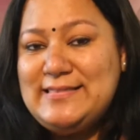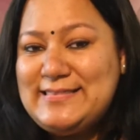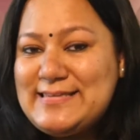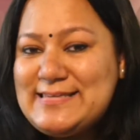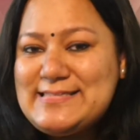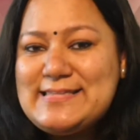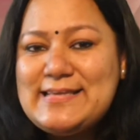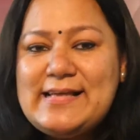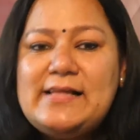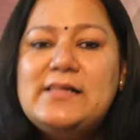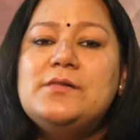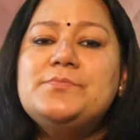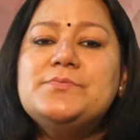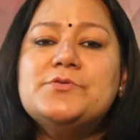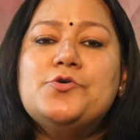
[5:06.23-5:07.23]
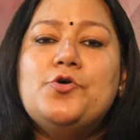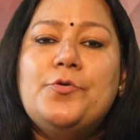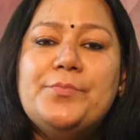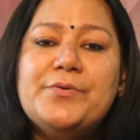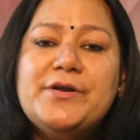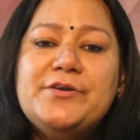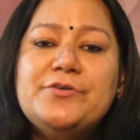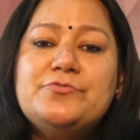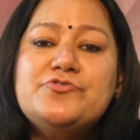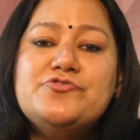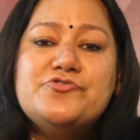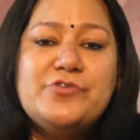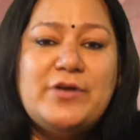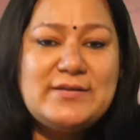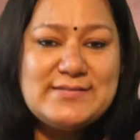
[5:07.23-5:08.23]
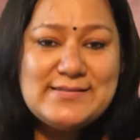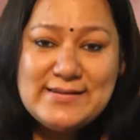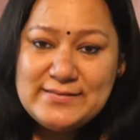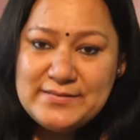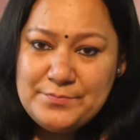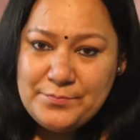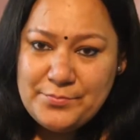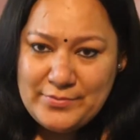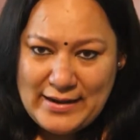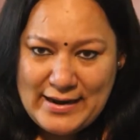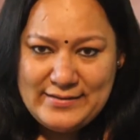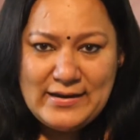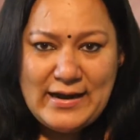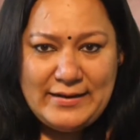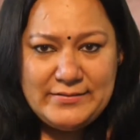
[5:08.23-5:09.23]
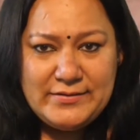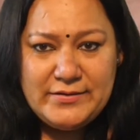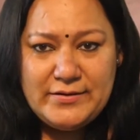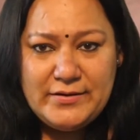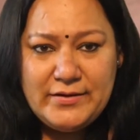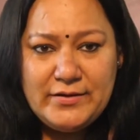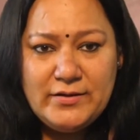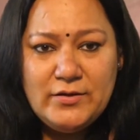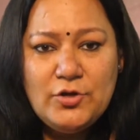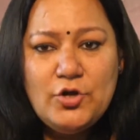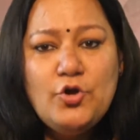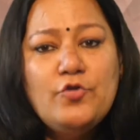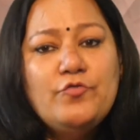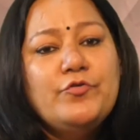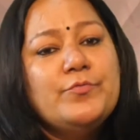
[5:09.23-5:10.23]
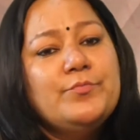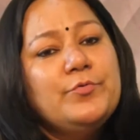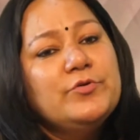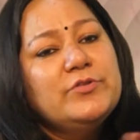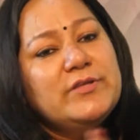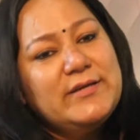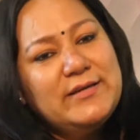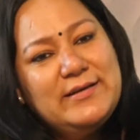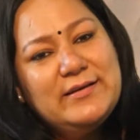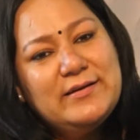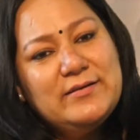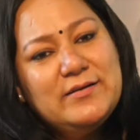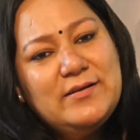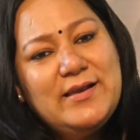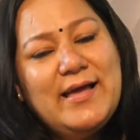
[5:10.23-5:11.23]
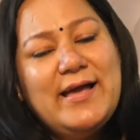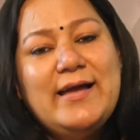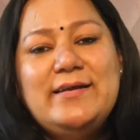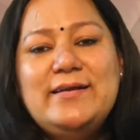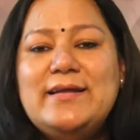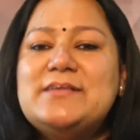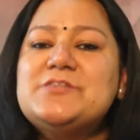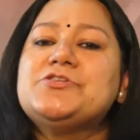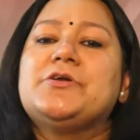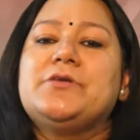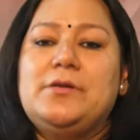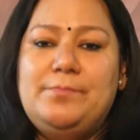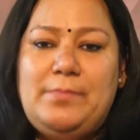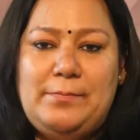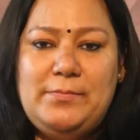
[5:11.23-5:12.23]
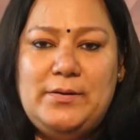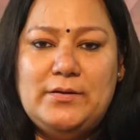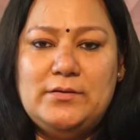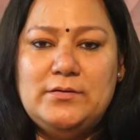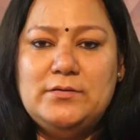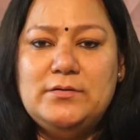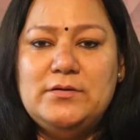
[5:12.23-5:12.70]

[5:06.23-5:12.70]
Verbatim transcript: this helps corporate to translate the brand identity for both internal and external public